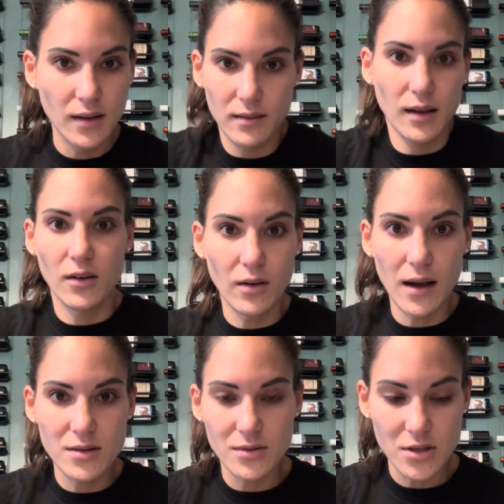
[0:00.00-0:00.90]
I don't know how
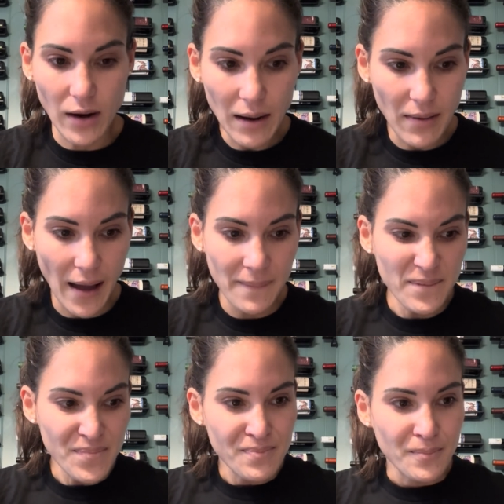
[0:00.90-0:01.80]
else to describe that.
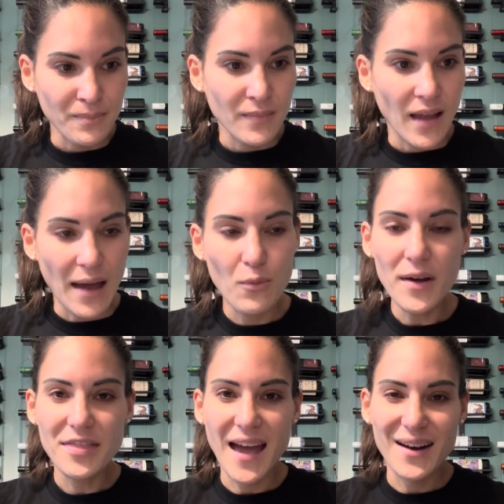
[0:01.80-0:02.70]
And
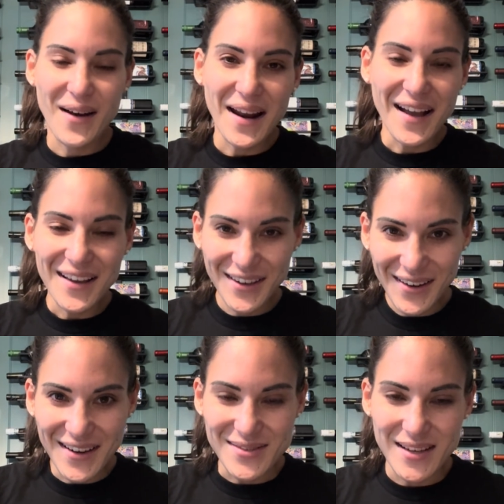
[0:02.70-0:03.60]
with that, right, I got
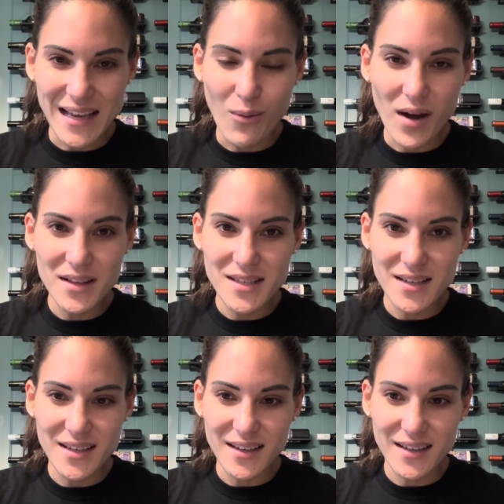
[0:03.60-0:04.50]
curious because I wanted
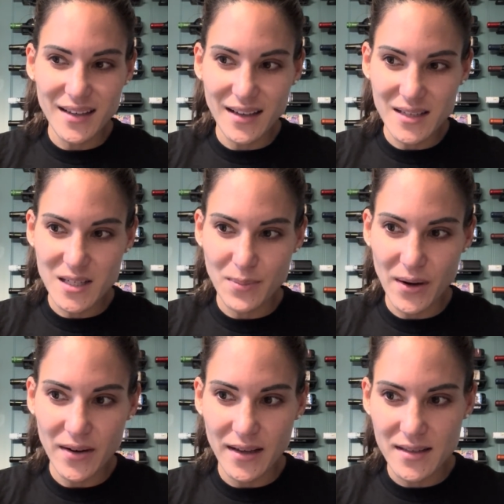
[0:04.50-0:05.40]
to
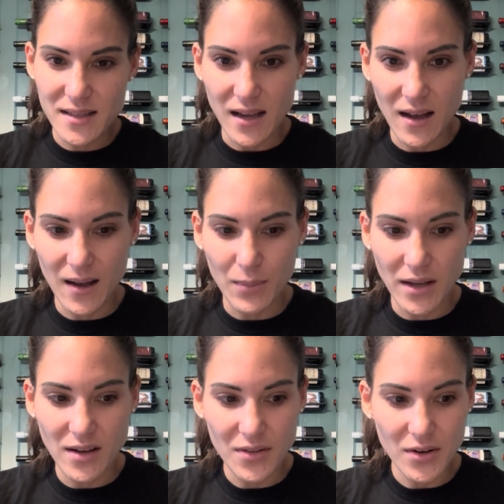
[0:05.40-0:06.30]
experience
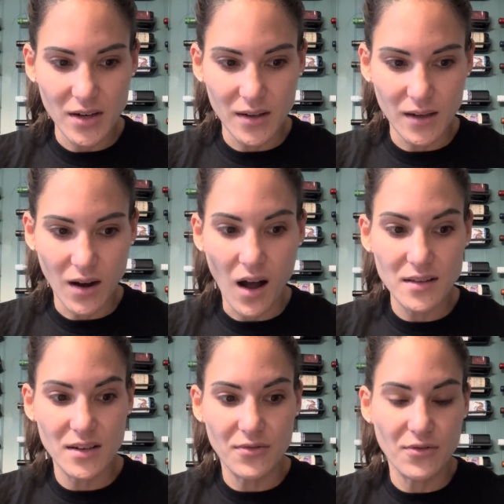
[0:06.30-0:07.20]
another
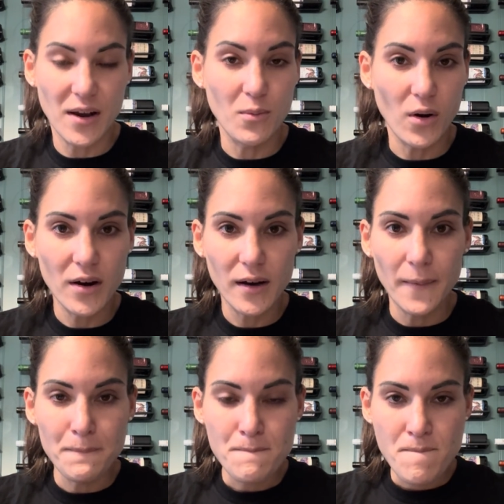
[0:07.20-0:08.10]
cognitive framework
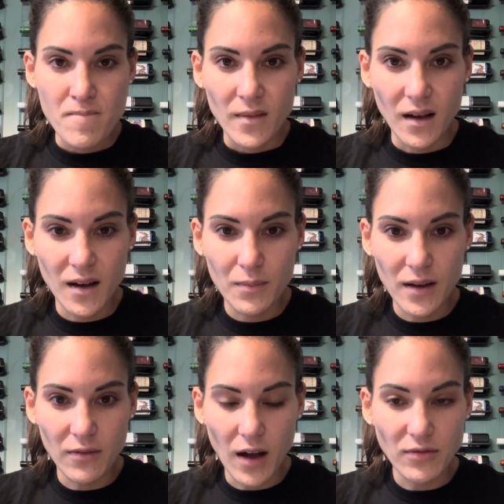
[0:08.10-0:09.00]

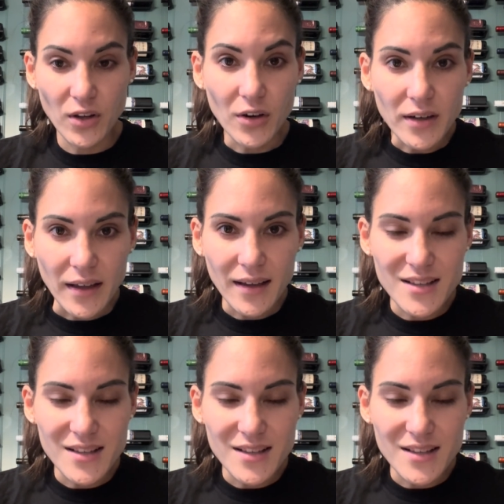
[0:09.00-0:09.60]
of learning.